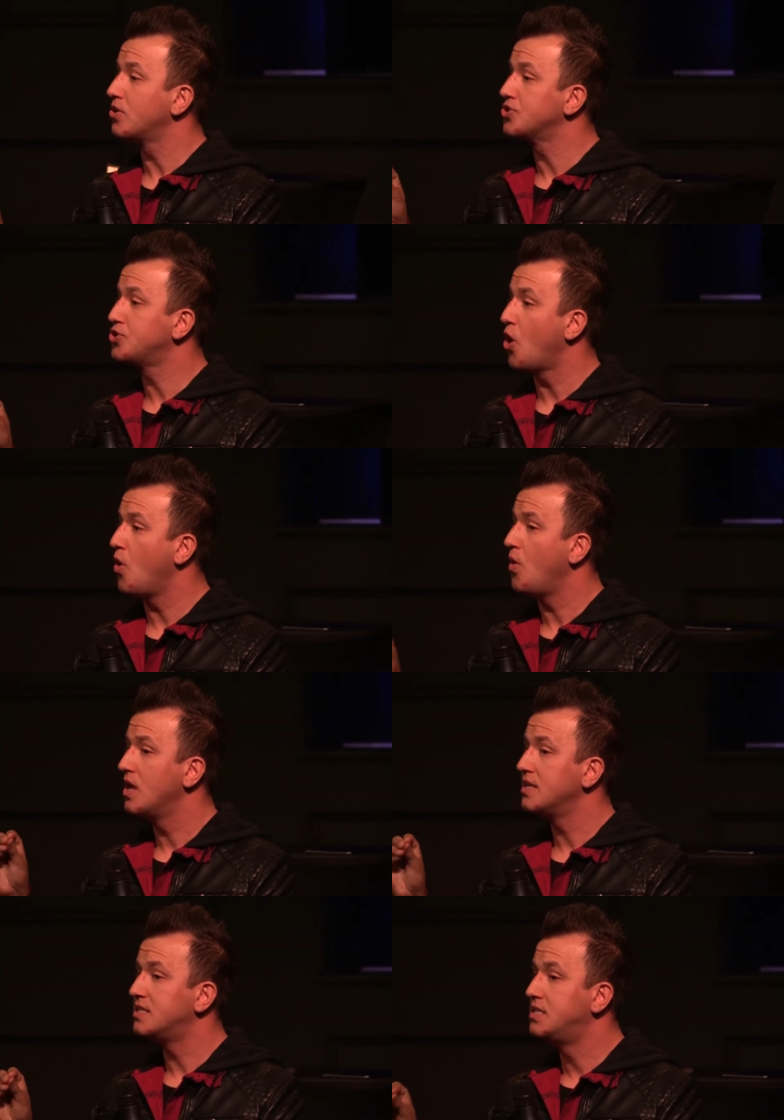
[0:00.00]
are so
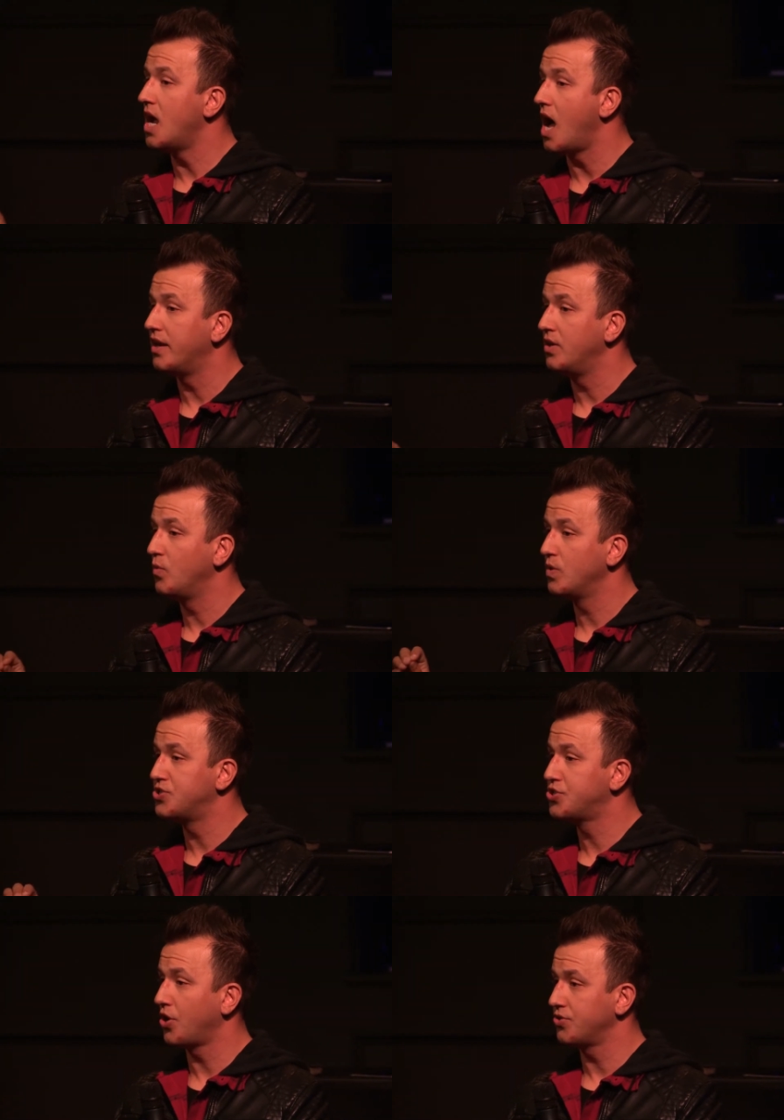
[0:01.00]
done with
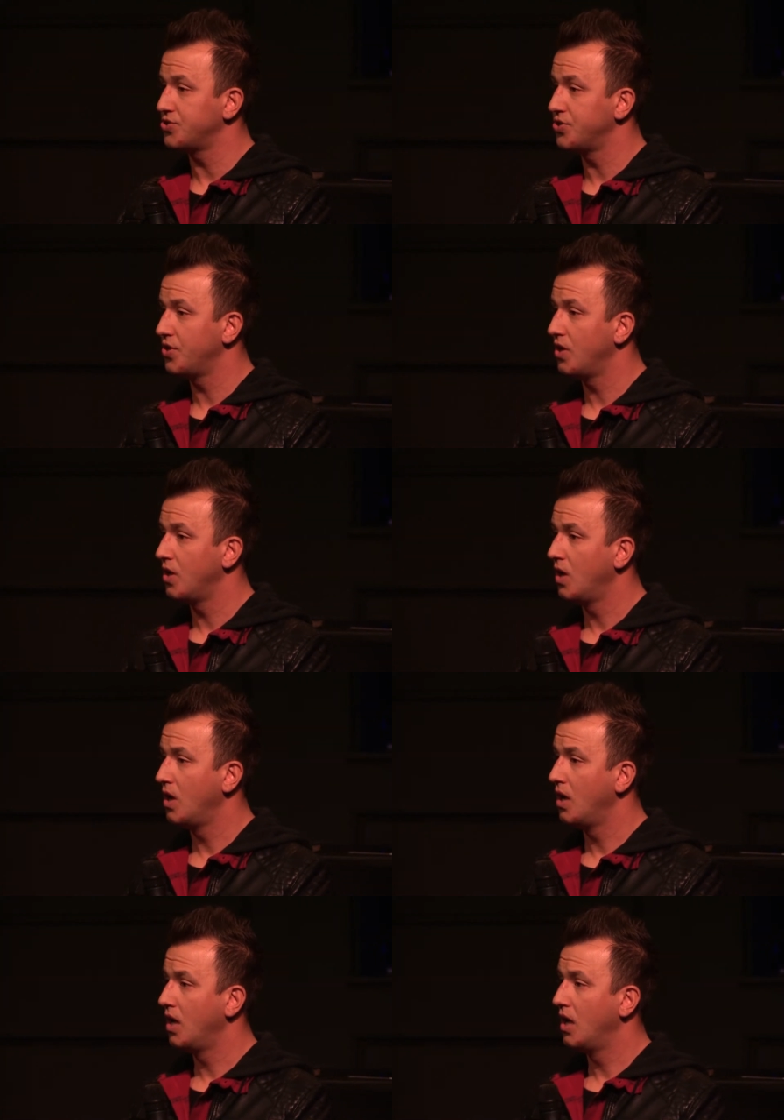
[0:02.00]
church.
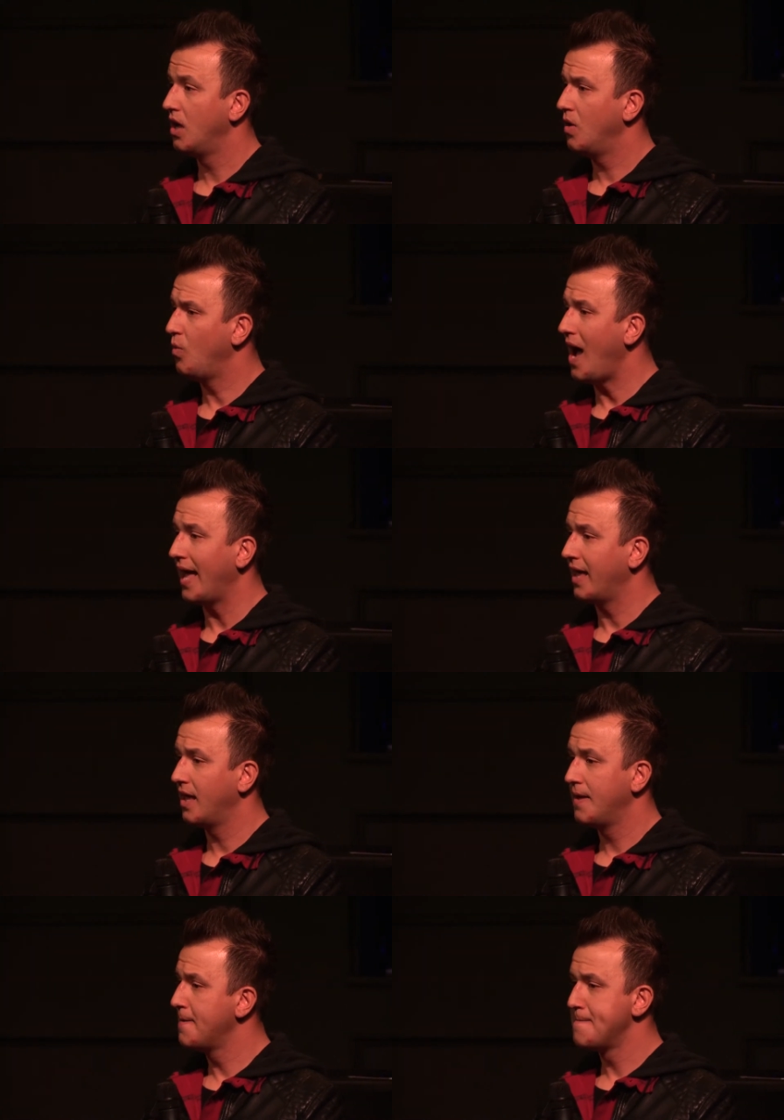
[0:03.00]
Why?
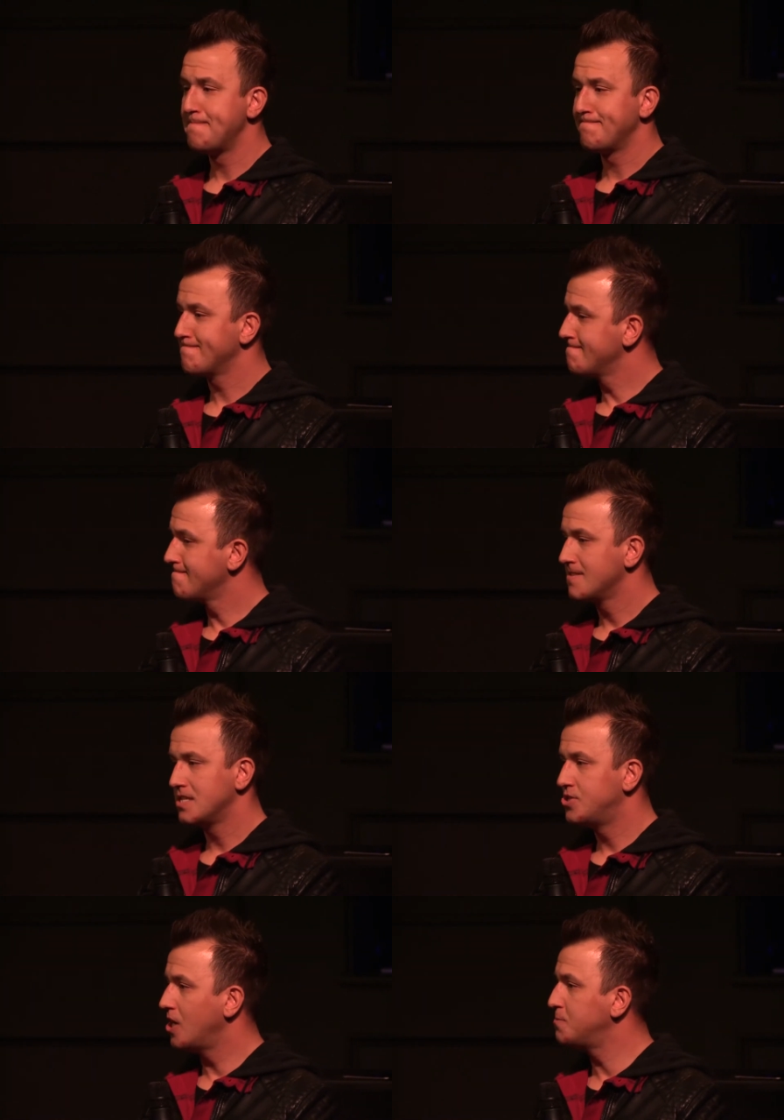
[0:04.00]

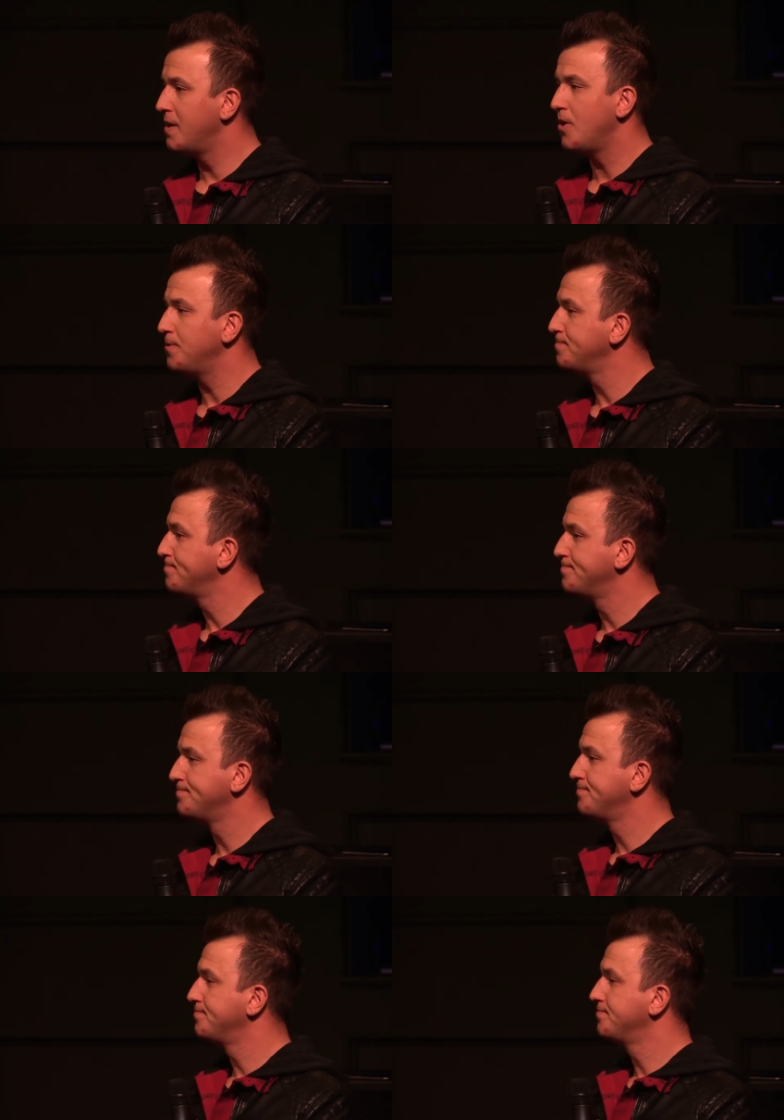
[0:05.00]
Judgmental,
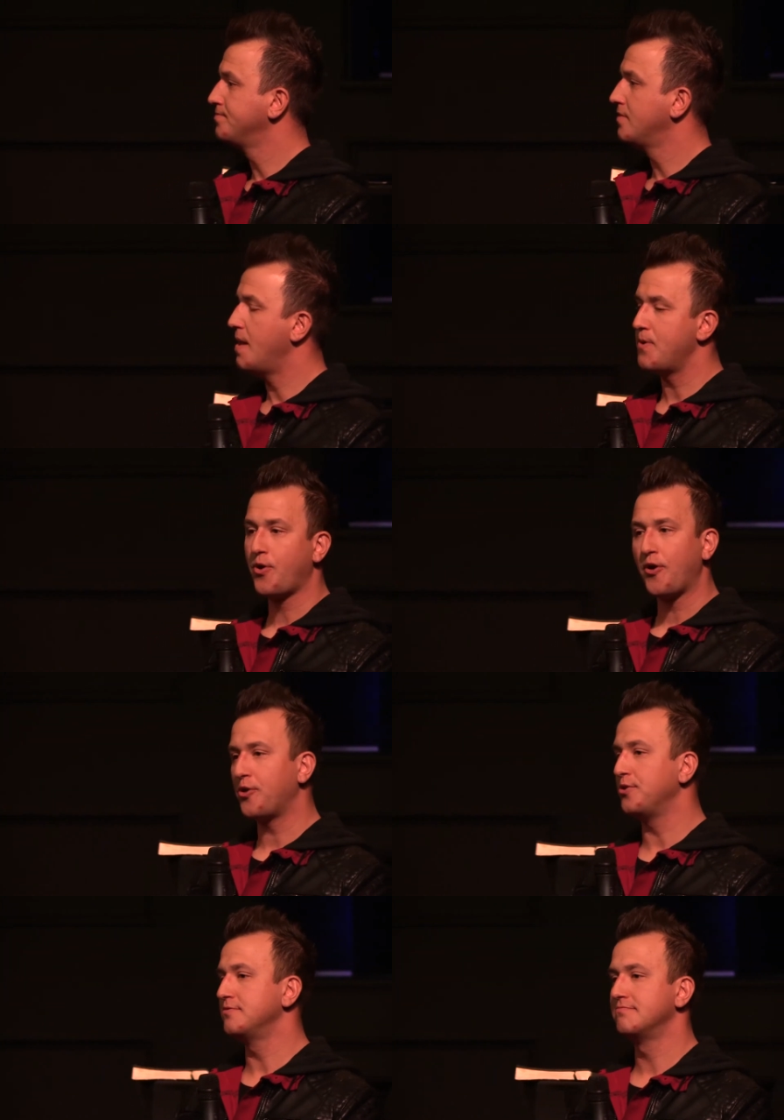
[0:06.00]

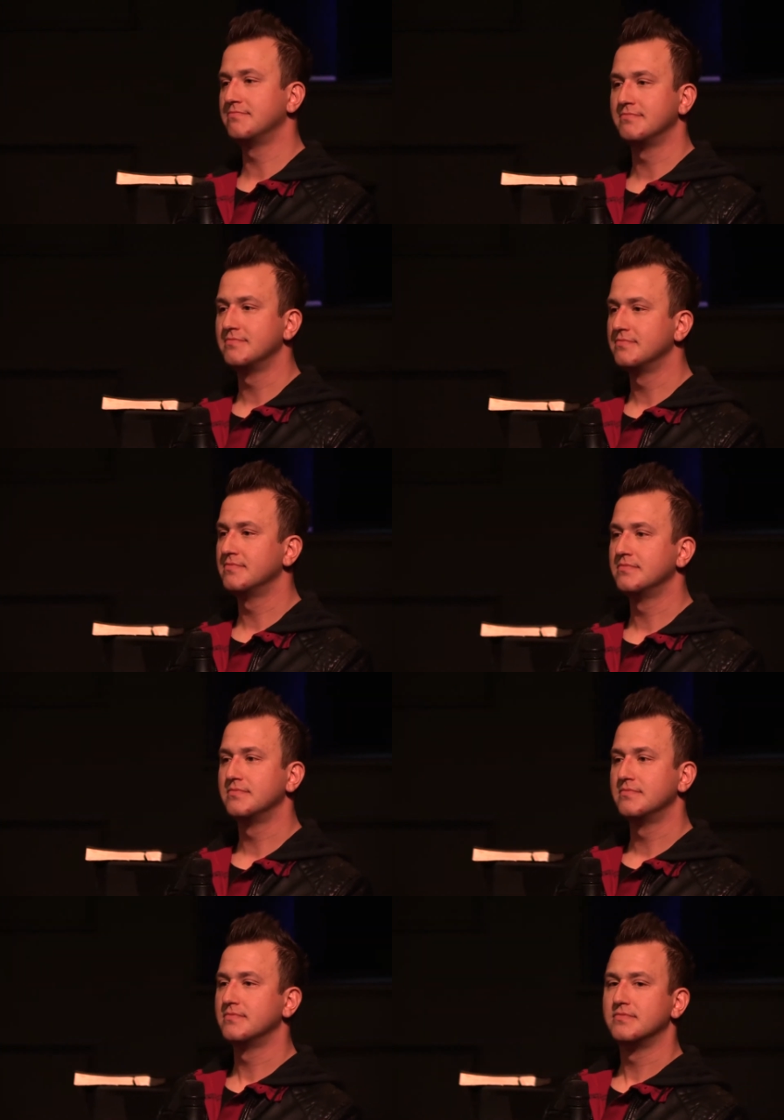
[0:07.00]
hypocritical,
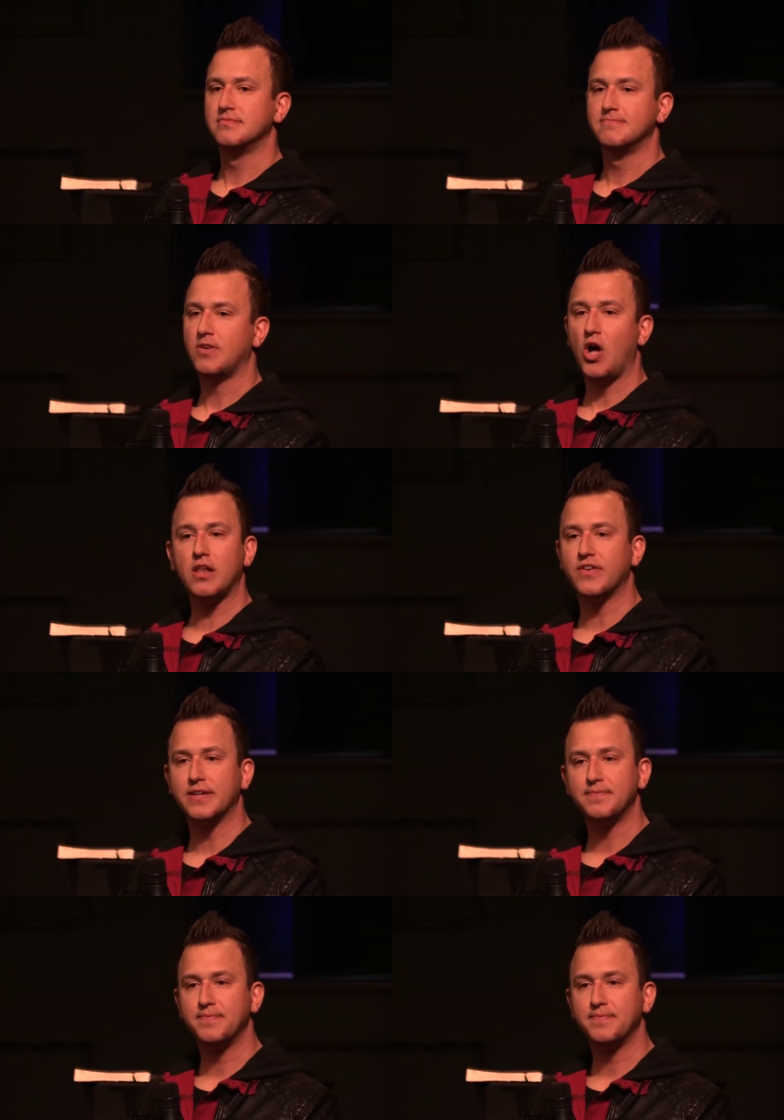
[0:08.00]
all of it.